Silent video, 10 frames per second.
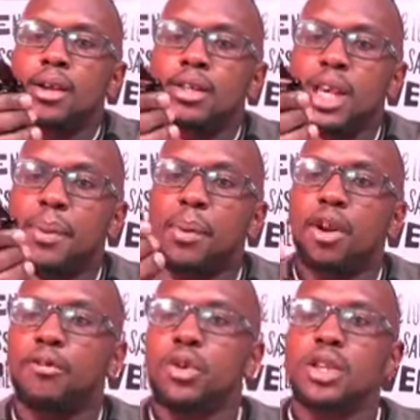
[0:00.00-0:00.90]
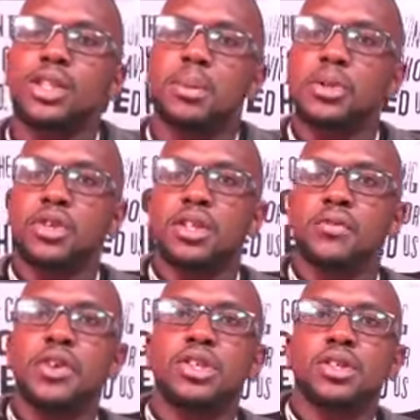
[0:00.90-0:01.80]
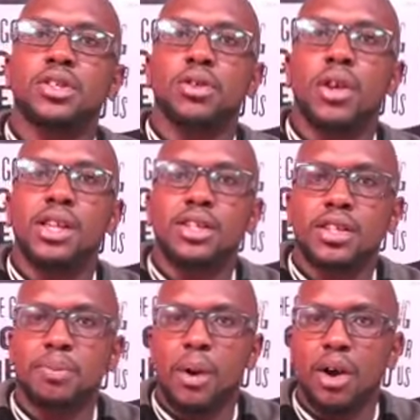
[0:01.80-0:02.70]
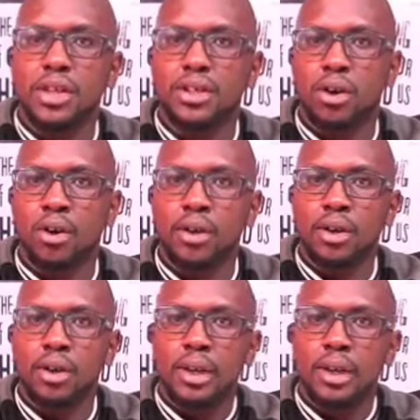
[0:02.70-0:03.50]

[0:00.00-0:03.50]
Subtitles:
it's capable of doing some interesting features. So let's just power this on.